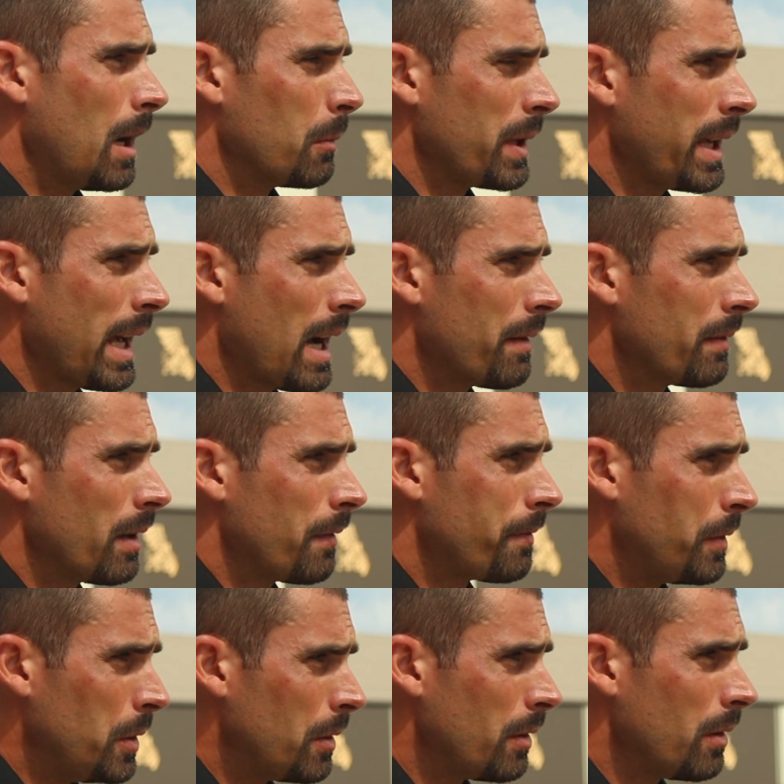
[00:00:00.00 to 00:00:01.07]
We have a
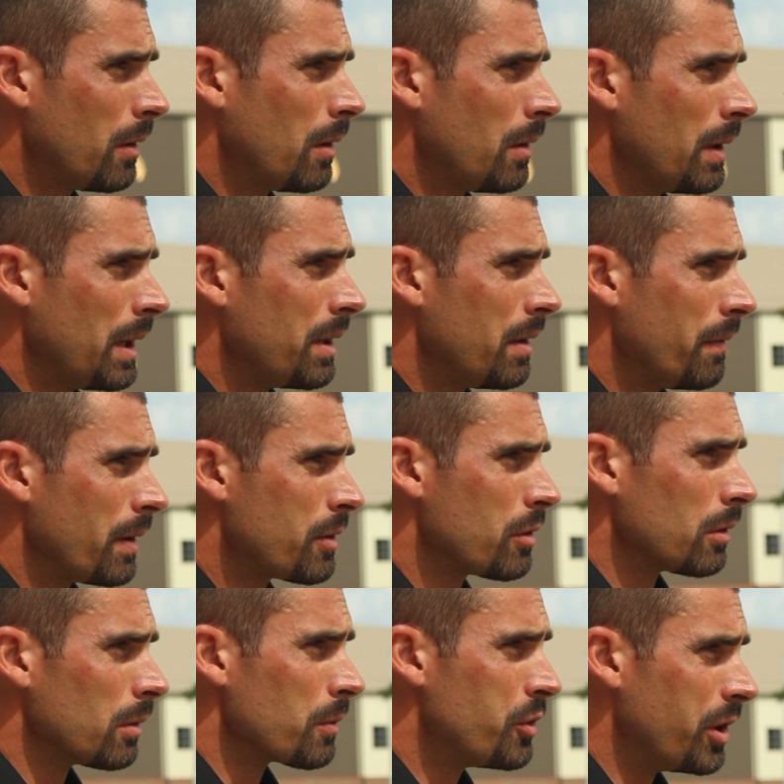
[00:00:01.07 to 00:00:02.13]
few
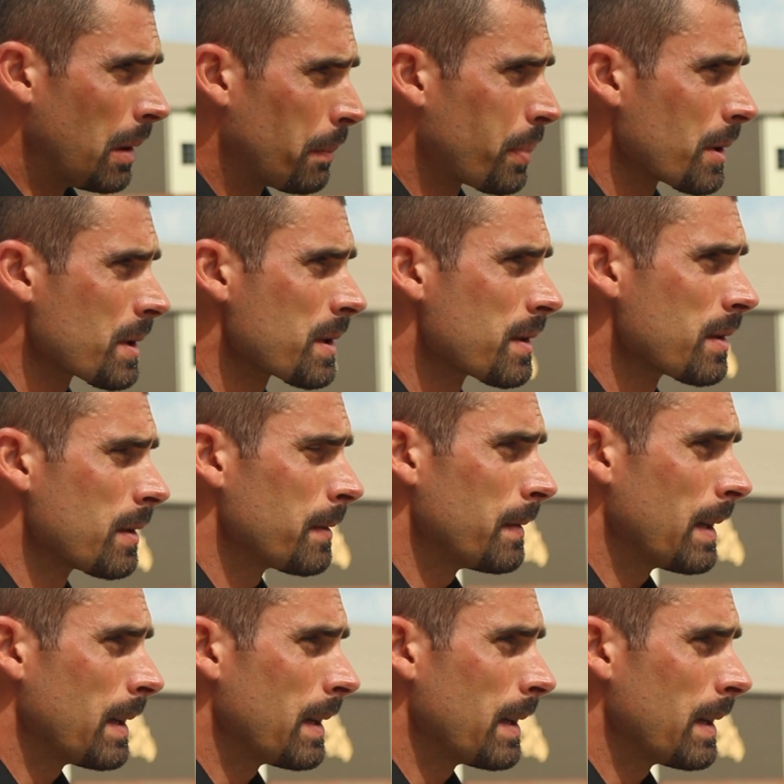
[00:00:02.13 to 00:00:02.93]
individual jumpers